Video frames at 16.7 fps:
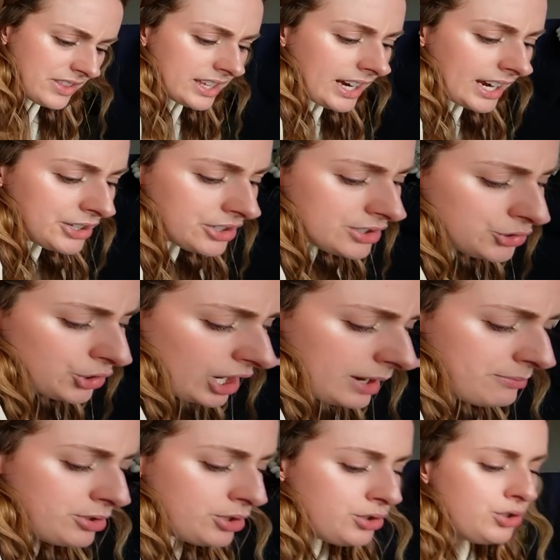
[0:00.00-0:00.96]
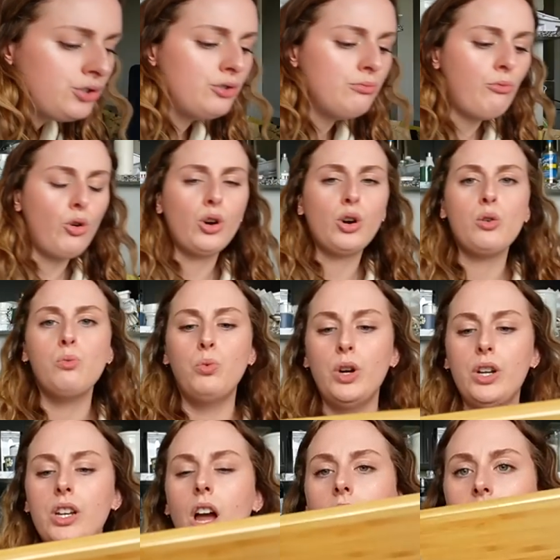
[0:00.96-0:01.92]
then I just grabbed two more
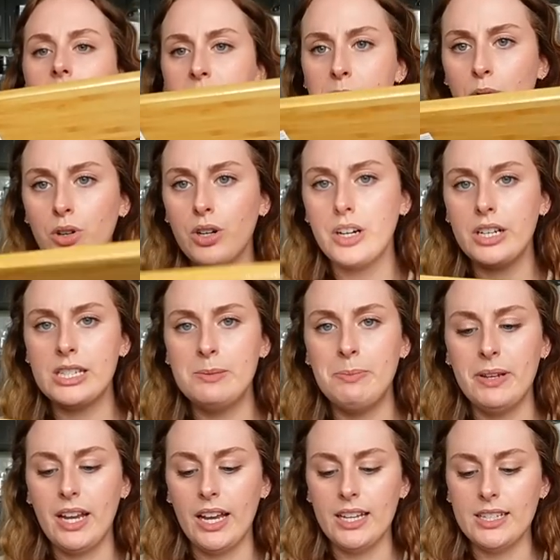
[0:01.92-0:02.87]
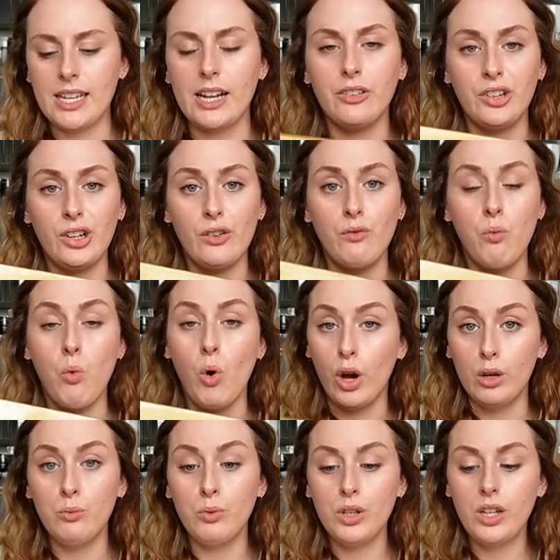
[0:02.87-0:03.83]
wood cutting boards because I only have
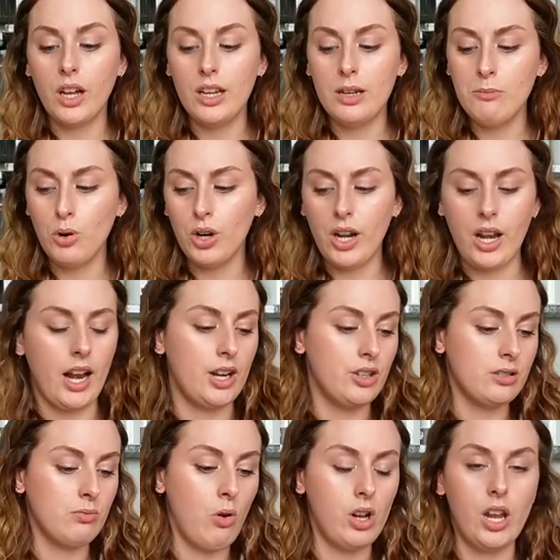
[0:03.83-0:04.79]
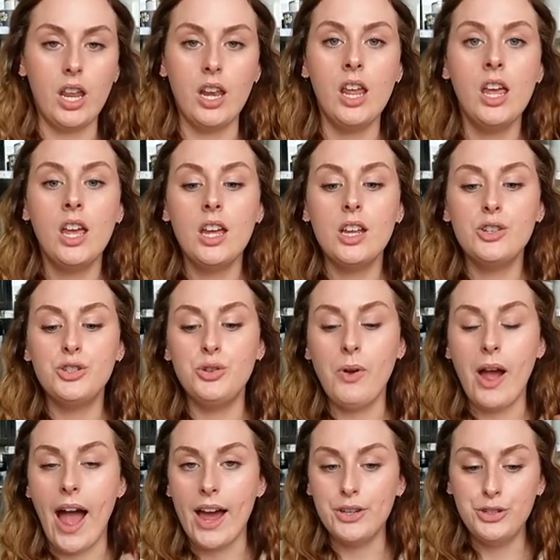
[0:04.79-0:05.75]
one wood cutting board and I just wanted to
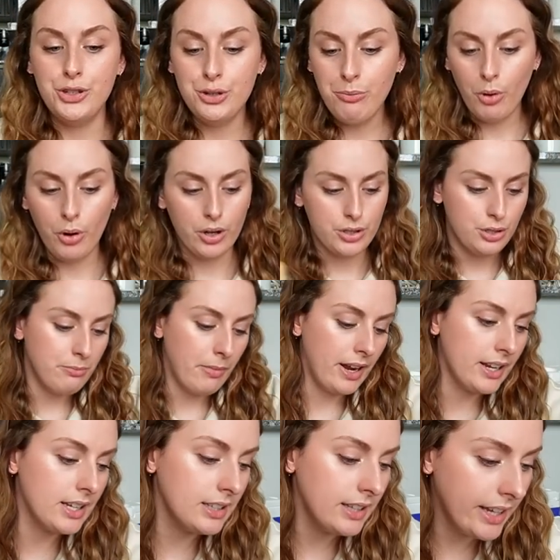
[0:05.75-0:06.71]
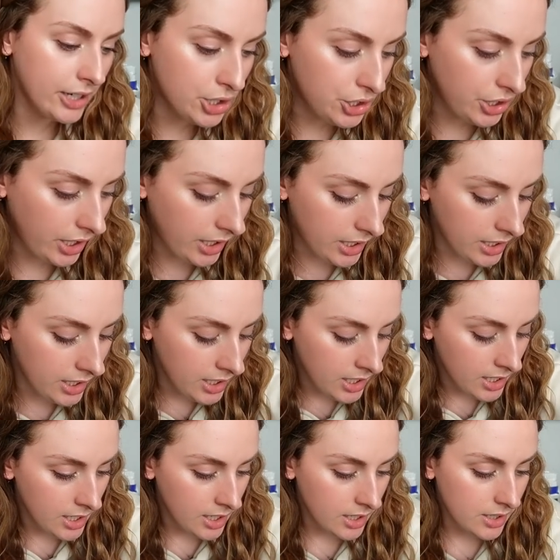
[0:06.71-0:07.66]
add two more to my collection.
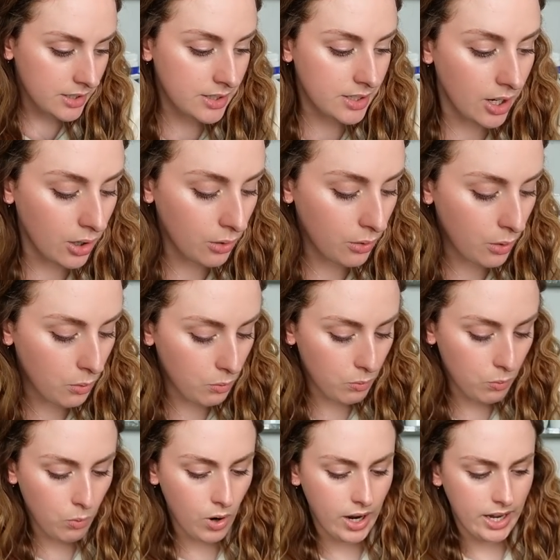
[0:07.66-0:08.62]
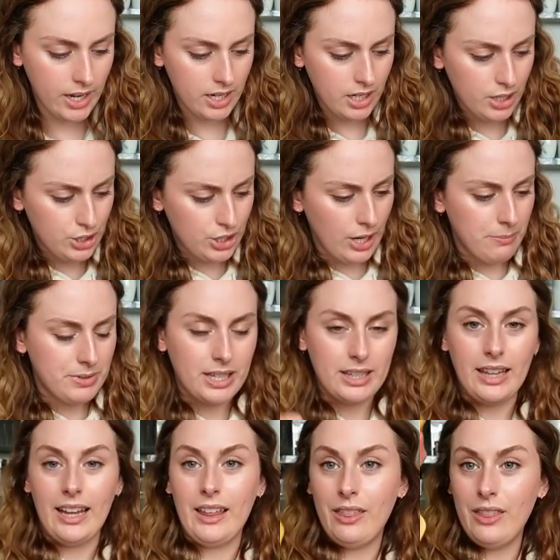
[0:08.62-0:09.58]
So one shaped
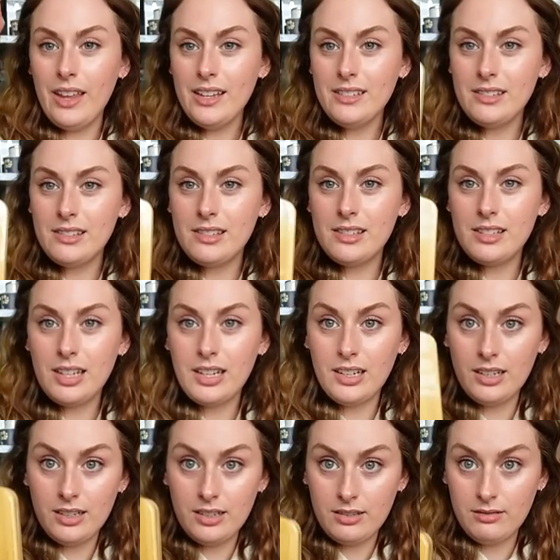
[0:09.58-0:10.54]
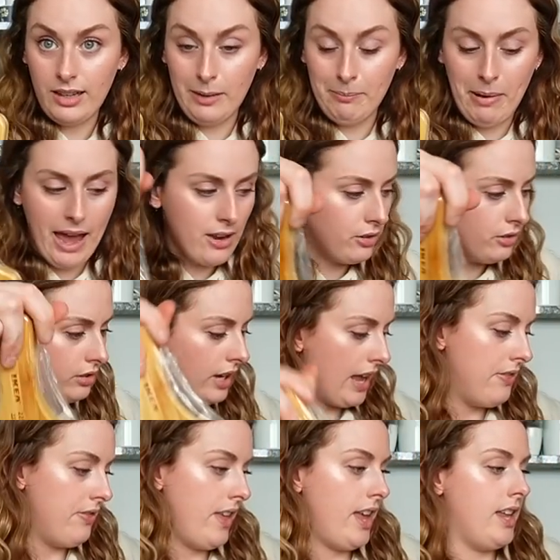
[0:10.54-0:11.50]
like this, like paddle,
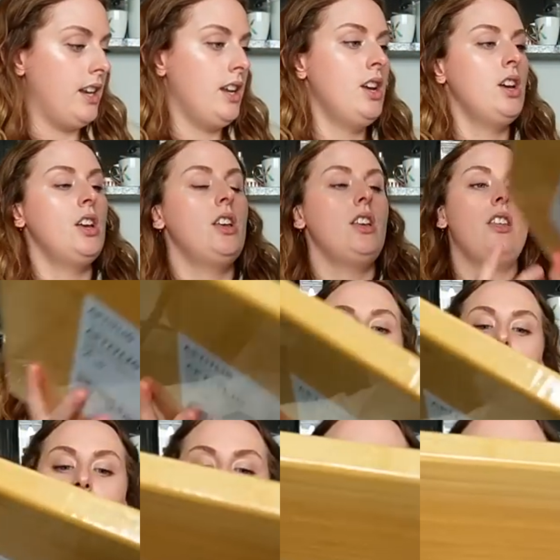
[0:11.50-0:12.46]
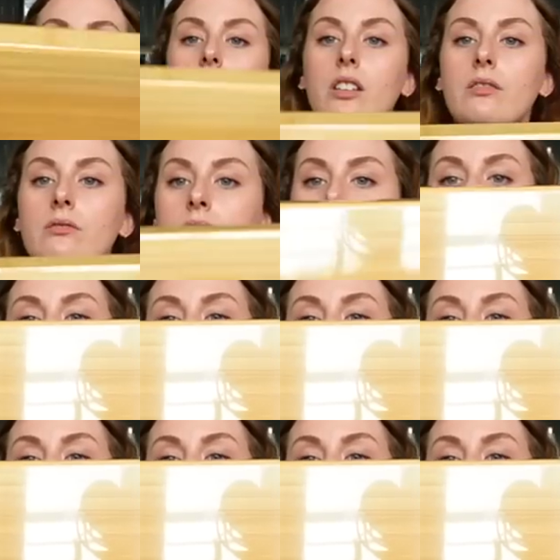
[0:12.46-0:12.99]
and then this one.